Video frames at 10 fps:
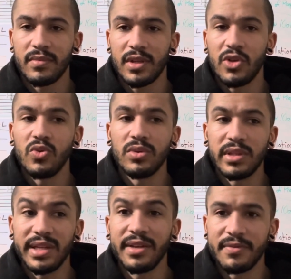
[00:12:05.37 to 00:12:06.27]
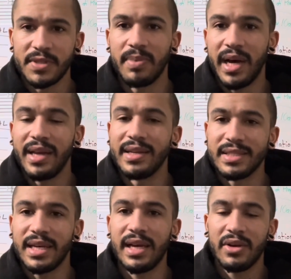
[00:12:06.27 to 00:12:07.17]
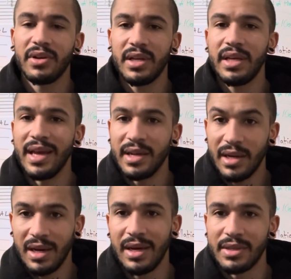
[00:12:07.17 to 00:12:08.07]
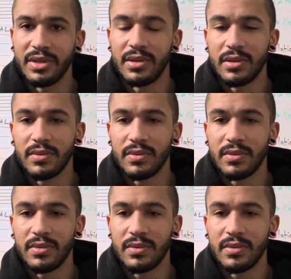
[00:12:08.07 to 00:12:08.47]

who lives by integrity and honor.